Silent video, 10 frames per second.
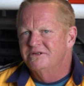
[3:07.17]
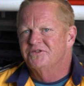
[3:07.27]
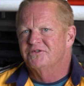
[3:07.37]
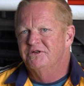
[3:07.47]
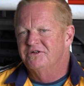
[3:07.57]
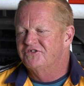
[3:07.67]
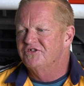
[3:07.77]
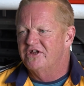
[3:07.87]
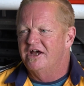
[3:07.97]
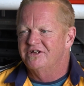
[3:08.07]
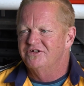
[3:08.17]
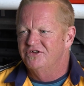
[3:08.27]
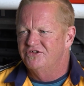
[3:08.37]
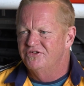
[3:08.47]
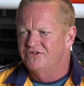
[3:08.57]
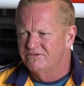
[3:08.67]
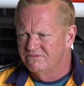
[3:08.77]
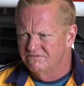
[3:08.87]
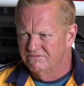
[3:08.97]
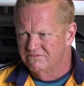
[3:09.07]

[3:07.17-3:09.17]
Because I mean, it's just hard conditions, and